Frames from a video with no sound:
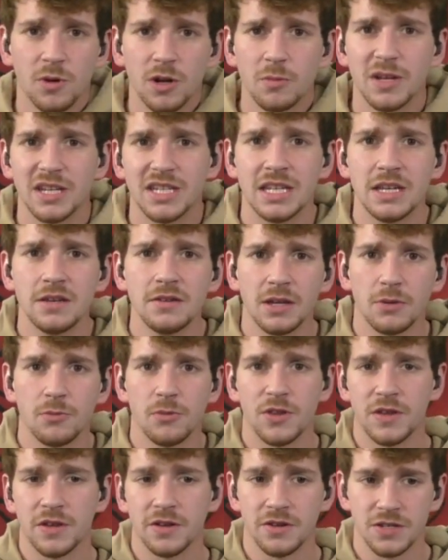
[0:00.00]
What are we dealing
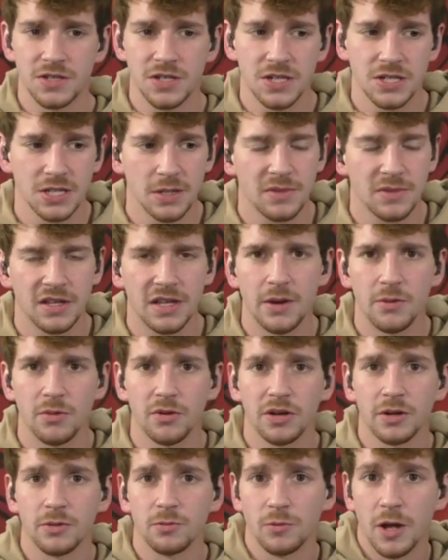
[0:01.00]
with here? Is this something that
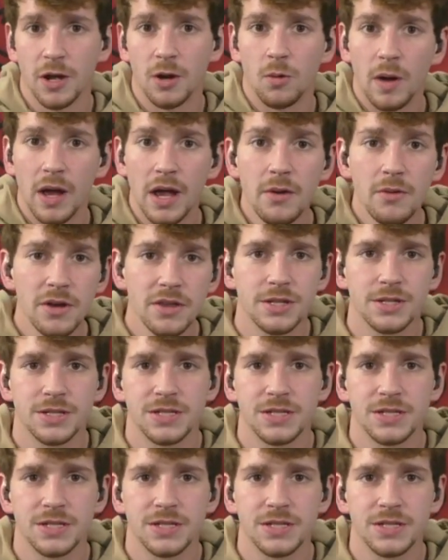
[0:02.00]
we're going to run away with?